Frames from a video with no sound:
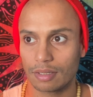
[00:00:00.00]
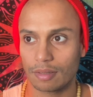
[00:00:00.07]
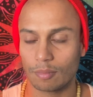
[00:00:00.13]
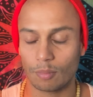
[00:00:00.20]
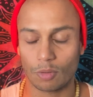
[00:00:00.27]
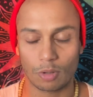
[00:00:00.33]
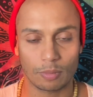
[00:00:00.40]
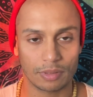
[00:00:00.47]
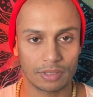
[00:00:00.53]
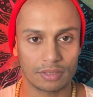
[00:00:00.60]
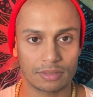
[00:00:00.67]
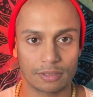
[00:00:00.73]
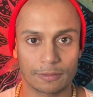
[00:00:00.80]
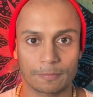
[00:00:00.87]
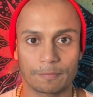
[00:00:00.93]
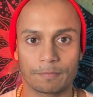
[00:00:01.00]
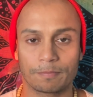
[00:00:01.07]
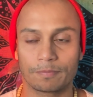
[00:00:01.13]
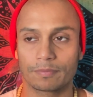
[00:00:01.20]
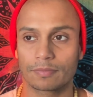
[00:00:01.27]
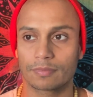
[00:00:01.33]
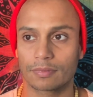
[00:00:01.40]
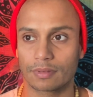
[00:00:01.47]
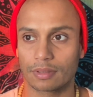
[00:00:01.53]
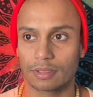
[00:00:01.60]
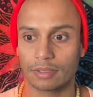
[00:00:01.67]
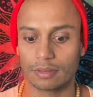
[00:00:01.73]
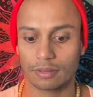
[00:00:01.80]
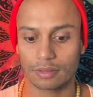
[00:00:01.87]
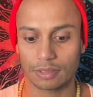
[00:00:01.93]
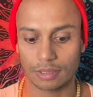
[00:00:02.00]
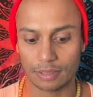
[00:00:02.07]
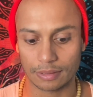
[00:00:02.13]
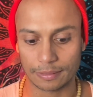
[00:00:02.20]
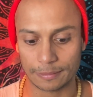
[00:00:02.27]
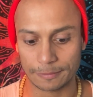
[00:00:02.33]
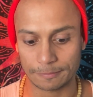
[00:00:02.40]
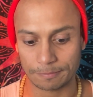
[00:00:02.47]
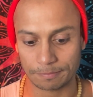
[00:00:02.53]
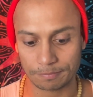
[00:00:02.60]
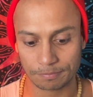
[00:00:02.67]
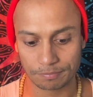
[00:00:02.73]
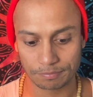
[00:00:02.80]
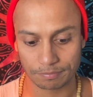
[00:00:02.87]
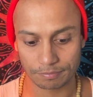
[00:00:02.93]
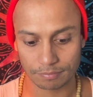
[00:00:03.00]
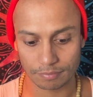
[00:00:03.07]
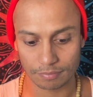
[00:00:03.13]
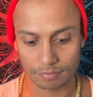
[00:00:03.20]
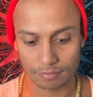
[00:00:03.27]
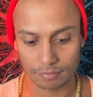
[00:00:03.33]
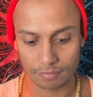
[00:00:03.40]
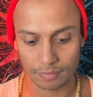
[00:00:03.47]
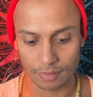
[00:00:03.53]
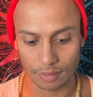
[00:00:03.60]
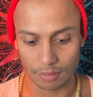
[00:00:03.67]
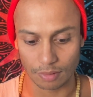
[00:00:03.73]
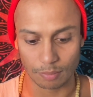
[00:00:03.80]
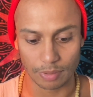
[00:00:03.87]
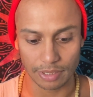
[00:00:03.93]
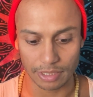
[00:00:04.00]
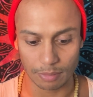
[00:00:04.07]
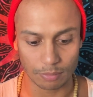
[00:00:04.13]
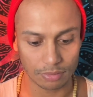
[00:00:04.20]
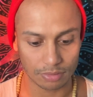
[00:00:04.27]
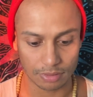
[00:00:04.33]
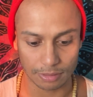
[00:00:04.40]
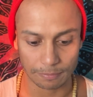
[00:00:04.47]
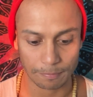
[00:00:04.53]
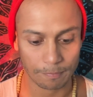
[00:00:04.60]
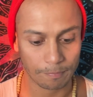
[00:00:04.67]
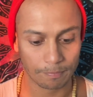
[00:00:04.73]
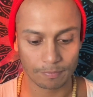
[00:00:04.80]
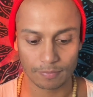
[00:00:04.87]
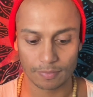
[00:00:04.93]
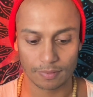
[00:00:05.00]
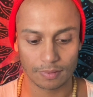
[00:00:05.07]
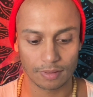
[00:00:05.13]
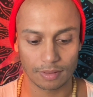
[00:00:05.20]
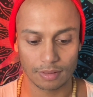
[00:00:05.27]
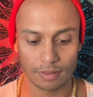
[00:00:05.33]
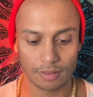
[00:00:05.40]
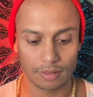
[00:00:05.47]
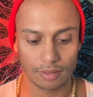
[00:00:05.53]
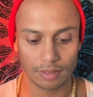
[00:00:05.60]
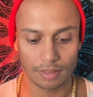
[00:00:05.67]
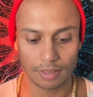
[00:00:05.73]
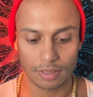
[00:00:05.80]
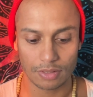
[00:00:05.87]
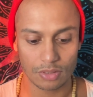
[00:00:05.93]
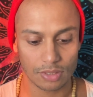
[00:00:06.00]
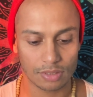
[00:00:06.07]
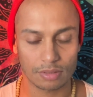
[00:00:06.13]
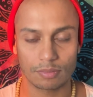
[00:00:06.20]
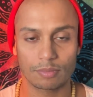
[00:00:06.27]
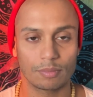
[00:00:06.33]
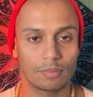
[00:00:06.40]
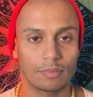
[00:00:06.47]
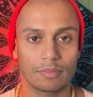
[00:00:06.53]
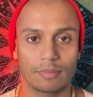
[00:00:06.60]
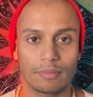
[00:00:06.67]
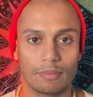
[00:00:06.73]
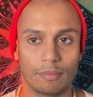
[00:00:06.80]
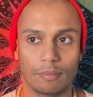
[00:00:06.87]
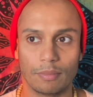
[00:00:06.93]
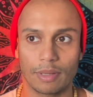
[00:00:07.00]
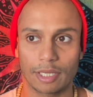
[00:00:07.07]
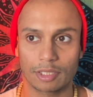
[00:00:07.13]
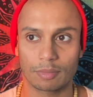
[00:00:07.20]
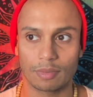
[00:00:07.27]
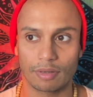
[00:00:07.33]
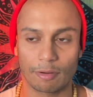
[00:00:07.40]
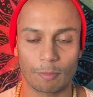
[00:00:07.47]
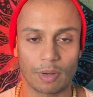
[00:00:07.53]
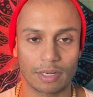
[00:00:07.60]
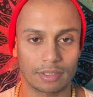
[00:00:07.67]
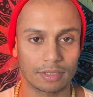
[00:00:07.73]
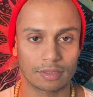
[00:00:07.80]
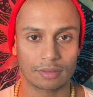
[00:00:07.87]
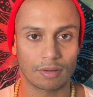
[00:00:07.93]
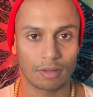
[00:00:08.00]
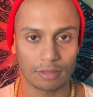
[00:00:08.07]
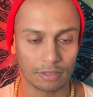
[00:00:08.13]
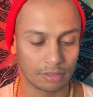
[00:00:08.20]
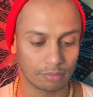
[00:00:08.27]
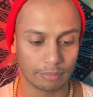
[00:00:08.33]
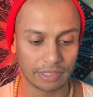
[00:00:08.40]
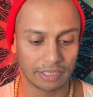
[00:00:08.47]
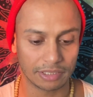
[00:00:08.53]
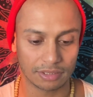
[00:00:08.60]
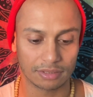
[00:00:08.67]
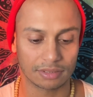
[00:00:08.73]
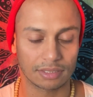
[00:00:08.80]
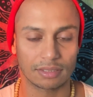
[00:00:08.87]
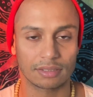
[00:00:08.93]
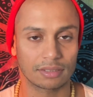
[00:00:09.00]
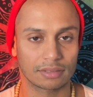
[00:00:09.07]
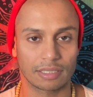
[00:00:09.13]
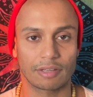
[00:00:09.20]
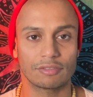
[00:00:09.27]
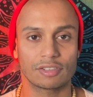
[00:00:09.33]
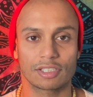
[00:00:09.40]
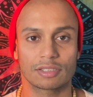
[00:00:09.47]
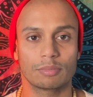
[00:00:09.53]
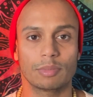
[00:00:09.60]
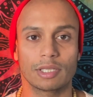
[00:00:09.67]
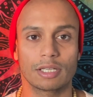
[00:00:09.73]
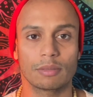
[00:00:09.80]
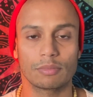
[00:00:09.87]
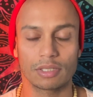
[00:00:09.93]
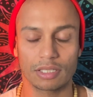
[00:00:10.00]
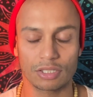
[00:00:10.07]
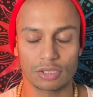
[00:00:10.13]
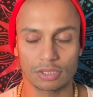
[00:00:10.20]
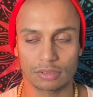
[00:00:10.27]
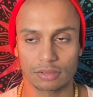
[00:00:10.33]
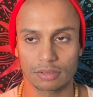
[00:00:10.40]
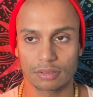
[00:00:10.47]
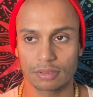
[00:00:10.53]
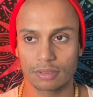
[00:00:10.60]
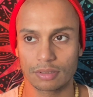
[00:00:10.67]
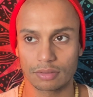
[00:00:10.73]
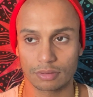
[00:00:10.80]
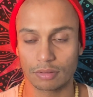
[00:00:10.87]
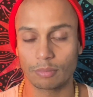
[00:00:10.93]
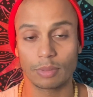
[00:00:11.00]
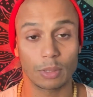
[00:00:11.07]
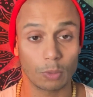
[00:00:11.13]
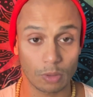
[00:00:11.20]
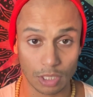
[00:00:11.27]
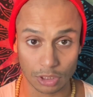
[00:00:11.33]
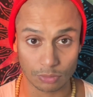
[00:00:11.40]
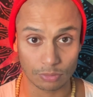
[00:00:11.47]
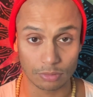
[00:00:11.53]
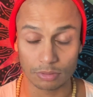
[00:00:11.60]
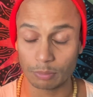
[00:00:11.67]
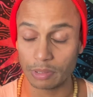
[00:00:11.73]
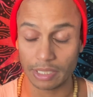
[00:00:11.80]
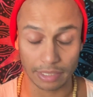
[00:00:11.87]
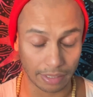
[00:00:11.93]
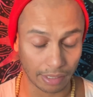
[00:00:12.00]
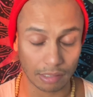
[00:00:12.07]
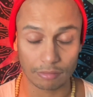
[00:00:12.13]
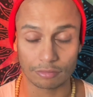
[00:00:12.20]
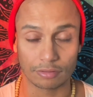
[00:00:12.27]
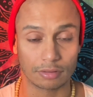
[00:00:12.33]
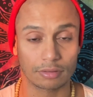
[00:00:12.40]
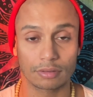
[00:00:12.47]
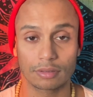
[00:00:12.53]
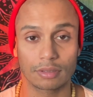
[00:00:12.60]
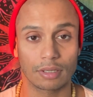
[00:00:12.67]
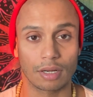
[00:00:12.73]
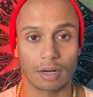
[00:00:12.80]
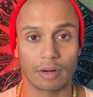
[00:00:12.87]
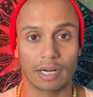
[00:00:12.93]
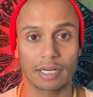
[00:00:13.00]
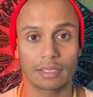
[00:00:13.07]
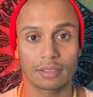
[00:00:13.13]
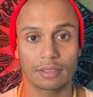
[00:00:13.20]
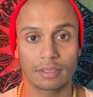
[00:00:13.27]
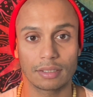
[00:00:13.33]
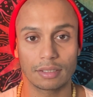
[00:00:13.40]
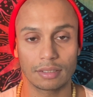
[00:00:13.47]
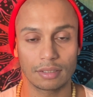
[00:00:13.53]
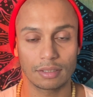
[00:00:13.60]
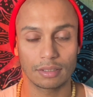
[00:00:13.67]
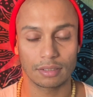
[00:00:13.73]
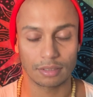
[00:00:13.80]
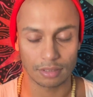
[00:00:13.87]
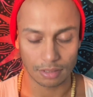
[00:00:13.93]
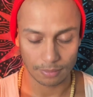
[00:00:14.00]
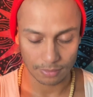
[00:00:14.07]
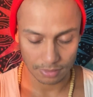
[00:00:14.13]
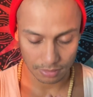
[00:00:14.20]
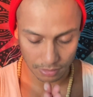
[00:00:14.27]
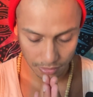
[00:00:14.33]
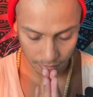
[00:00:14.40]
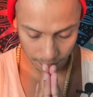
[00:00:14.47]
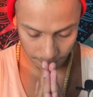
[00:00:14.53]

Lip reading: Mohammedism, you know, or being a Muslim. It just makes me remind this, all these meditation centers have just become religious. So be watchful, be careful. All right. Namaste.